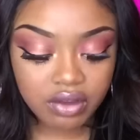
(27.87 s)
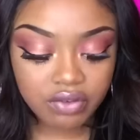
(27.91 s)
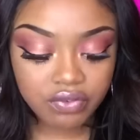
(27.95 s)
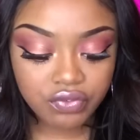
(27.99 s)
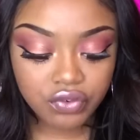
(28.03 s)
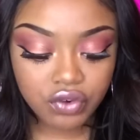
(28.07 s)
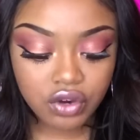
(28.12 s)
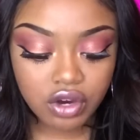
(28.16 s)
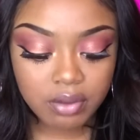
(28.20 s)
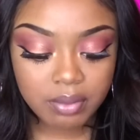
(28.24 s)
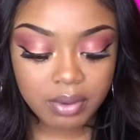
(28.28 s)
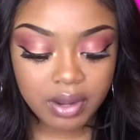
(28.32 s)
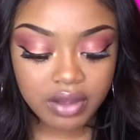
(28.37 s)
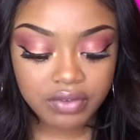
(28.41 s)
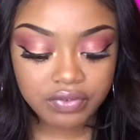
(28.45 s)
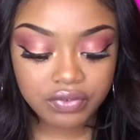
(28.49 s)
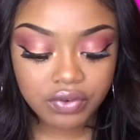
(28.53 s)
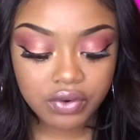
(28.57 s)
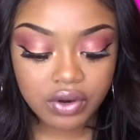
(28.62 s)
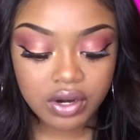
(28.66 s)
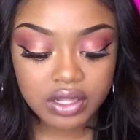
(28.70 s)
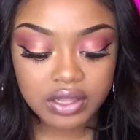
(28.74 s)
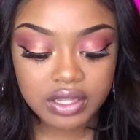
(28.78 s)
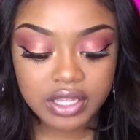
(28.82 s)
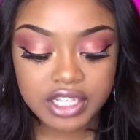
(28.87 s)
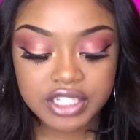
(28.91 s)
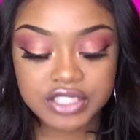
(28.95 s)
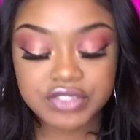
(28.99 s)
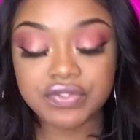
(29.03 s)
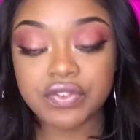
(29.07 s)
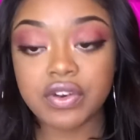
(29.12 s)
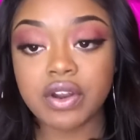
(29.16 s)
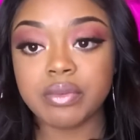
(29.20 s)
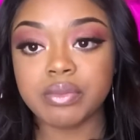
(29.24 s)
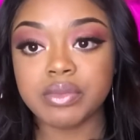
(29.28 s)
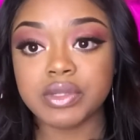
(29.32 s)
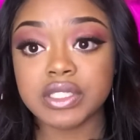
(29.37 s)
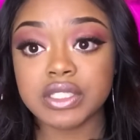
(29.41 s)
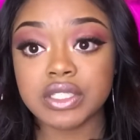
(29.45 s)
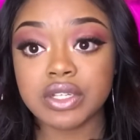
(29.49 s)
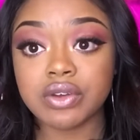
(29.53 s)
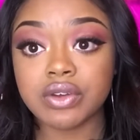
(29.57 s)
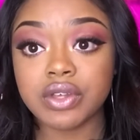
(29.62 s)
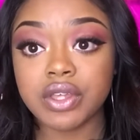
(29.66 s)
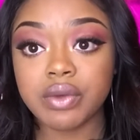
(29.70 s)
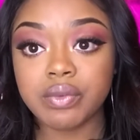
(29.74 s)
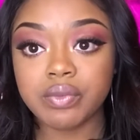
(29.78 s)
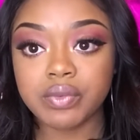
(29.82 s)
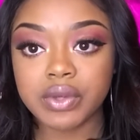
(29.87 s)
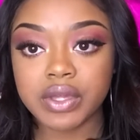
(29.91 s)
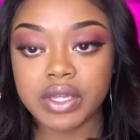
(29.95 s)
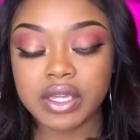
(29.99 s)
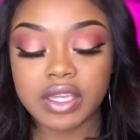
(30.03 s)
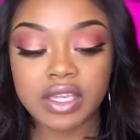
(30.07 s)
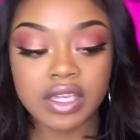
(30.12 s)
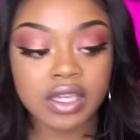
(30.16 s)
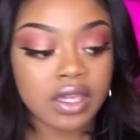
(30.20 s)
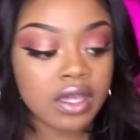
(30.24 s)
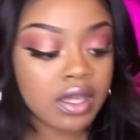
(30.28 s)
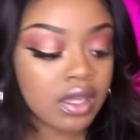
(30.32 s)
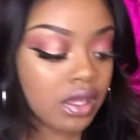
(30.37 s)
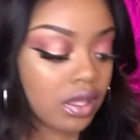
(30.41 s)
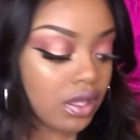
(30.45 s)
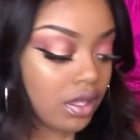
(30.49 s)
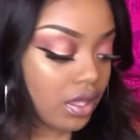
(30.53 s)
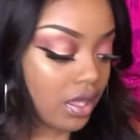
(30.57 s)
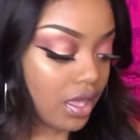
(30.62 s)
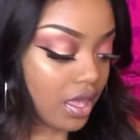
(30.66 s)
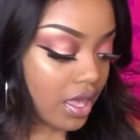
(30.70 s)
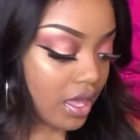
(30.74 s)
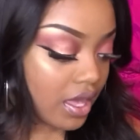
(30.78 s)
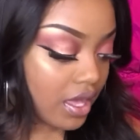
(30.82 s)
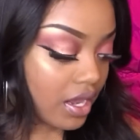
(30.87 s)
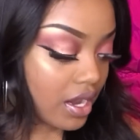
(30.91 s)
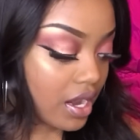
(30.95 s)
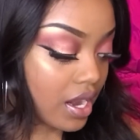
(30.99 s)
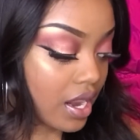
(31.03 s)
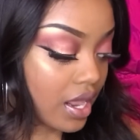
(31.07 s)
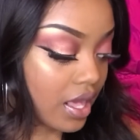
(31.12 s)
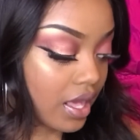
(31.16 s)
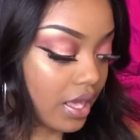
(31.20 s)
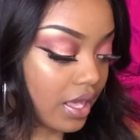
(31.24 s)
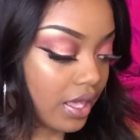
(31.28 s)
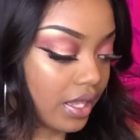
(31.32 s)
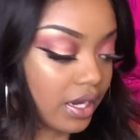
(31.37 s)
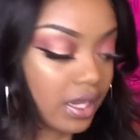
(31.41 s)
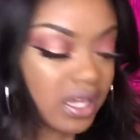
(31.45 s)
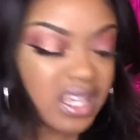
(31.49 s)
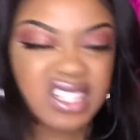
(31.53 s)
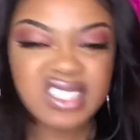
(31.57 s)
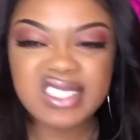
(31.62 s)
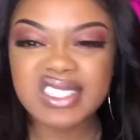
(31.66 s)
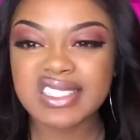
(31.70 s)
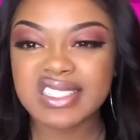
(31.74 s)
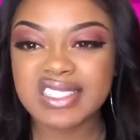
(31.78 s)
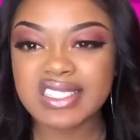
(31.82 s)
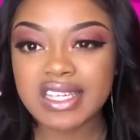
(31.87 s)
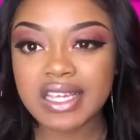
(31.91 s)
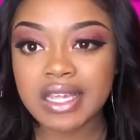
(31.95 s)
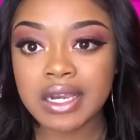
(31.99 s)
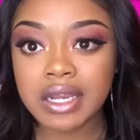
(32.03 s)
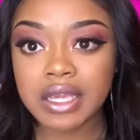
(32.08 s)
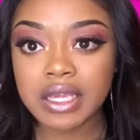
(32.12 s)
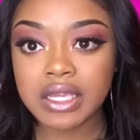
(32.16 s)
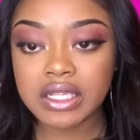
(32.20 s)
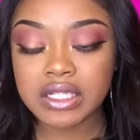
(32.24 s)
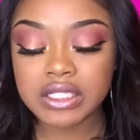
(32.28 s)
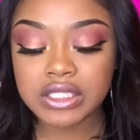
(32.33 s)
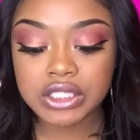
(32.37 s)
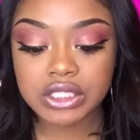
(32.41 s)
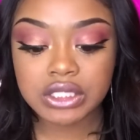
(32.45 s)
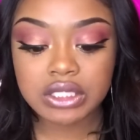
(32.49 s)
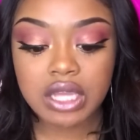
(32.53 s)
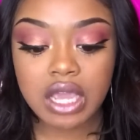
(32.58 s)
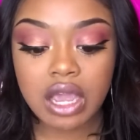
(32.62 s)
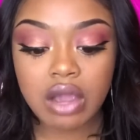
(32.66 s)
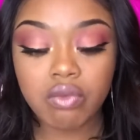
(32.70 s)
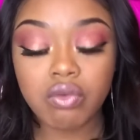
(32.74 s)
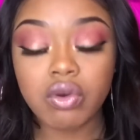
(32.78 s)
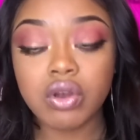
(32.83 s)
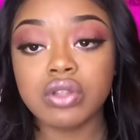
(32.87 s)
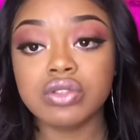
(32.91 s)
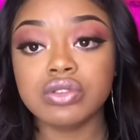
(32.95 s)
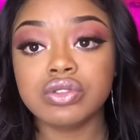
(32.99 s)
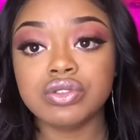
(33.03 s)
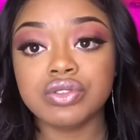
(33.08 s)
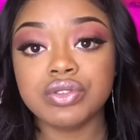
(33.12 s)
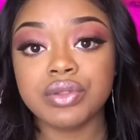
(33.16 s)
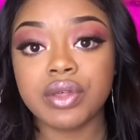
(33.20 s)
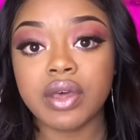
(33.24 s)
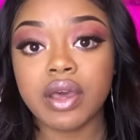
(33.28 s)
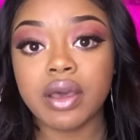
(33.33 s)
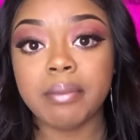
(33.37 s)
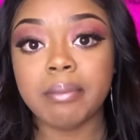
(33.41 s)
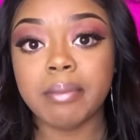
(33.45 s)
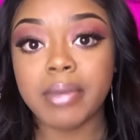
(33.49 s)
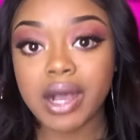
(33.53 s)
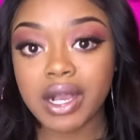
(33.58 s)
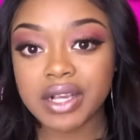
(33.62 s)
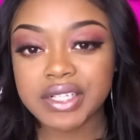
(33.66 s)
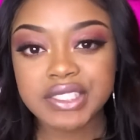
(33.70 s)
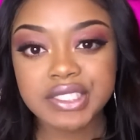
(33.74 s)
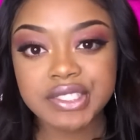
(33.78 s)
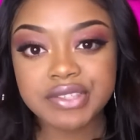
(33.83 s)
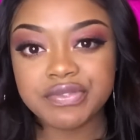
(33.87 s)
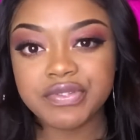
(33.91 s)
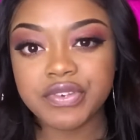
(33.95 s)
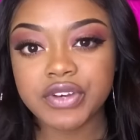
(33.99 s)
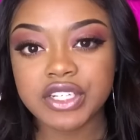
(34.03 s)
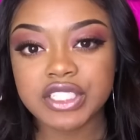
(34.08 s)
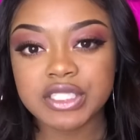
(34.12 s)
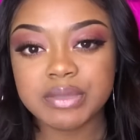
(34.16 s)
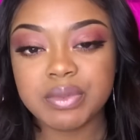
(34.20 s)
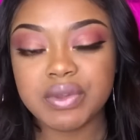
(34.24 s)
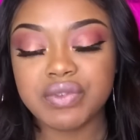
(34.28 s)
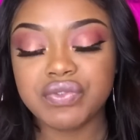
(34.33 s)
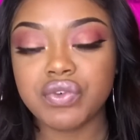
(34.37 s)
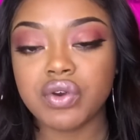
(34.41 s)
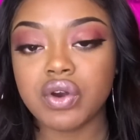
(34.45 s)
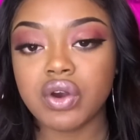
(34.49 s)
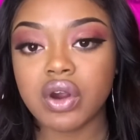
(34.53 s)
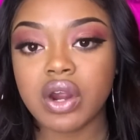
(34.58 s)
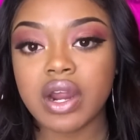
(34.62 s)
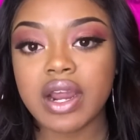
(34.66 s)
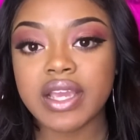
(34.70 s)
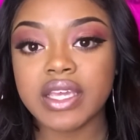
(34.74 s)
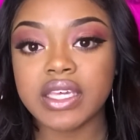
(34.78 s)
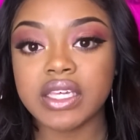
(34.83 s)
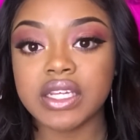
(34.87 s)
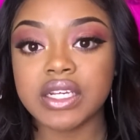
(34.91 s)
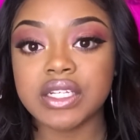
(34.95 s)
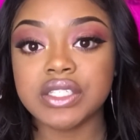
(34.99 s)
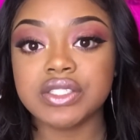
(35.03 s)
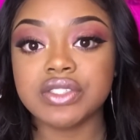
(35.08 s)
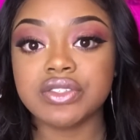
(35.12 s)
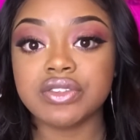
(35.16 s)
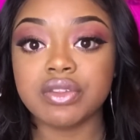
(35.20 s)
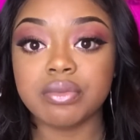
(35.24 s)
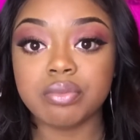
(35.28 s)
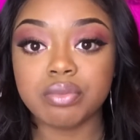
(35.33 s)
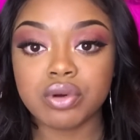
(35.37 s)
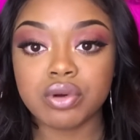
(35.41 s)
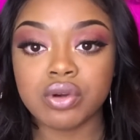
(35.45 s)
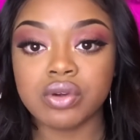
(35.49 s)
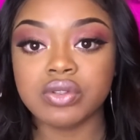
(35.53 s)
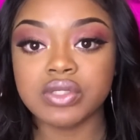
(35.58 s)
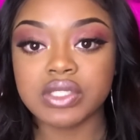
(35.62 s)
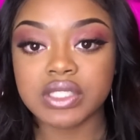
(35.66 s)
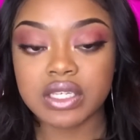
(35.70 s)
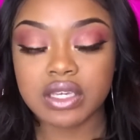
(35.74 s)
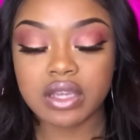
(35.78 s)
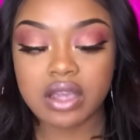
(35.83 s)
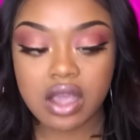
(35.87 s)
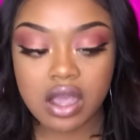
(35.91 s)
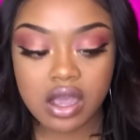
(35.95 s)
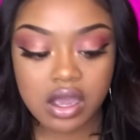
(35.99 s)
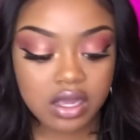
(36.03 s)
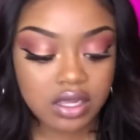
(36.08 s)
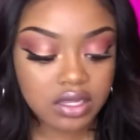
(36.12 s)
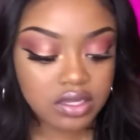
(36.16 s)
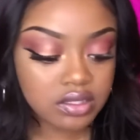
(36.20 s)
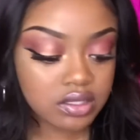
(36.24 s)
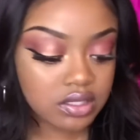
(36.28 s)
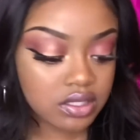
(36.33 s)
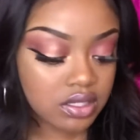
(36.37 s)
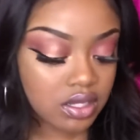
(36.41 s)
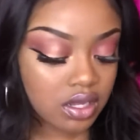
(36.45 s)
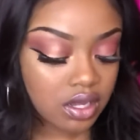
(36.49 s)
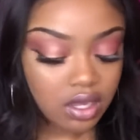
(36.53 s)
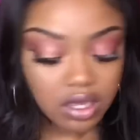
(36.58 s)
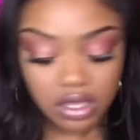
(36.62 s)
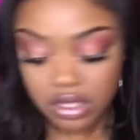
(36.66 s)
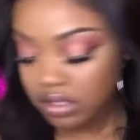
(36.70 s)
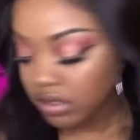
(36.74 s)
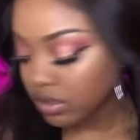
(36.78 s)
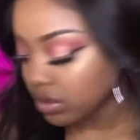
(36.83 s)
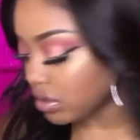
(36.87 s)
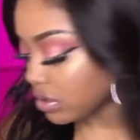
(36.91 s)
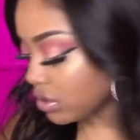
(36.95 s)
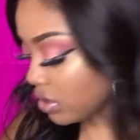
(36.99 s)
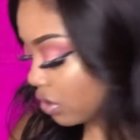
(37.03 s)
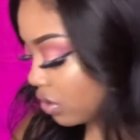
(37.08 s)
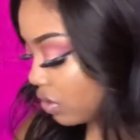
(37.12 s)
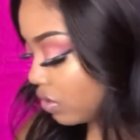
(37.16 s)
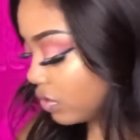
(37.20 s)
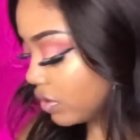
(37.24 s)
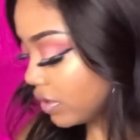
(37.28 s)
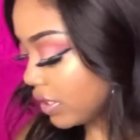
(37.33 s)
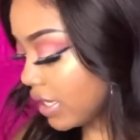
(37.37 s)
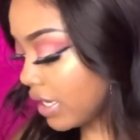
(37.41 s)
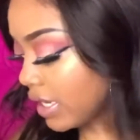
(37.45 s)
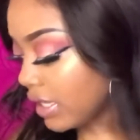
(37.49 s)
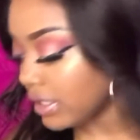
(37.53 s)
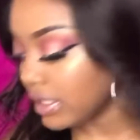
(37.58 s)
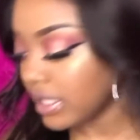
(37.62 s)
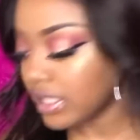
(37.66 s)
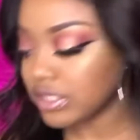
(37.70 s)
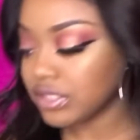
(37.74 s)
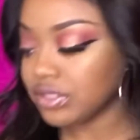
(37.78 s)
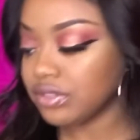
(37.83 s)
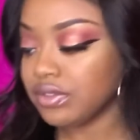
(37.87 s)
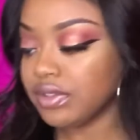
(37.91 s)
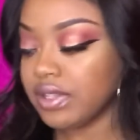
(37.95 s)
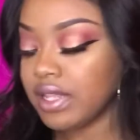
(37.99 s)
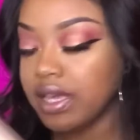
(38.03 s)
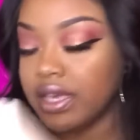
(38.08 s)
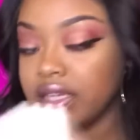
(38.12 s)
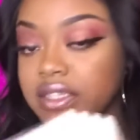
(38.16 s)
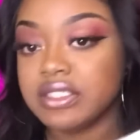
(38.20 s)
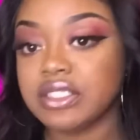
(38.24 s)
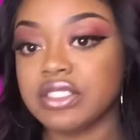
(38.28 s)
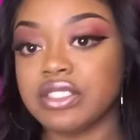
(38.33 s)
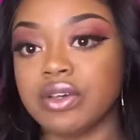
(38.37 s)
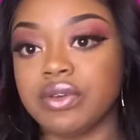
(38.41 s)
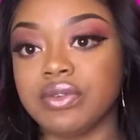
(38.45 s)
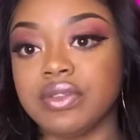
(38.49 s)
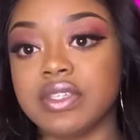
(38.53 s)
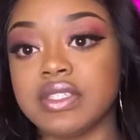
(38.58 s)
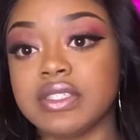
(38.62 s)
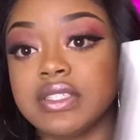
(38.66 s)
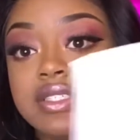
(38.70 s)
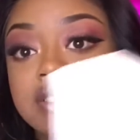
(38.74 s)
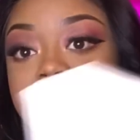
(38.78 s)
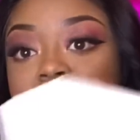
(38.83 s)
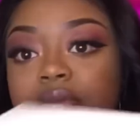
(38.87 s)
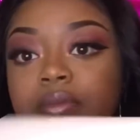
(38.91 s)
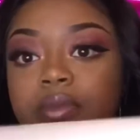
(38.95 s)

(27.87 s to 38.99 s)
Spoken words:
a 4x4 lace front Brazilian wig, and it is a 10-inch. I will do the unboxing first before I get into the pros and cons. So yeah, let's do that. So this is the